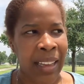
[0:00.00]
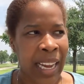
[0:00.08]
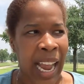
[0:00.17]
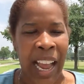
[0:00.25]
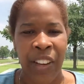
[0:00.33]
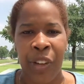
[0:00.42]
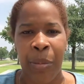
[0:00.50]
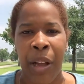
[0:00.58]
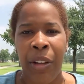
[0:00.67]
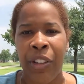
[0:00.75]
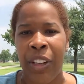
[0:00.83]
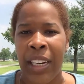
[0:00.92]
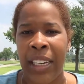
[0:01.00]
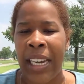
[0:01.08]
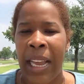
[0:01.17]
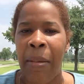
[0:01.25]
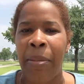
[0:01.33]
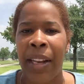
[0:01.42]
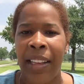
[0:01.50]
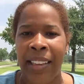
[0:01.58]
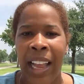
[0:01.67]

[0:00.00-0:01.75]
cash amounts you're gonna get, but it's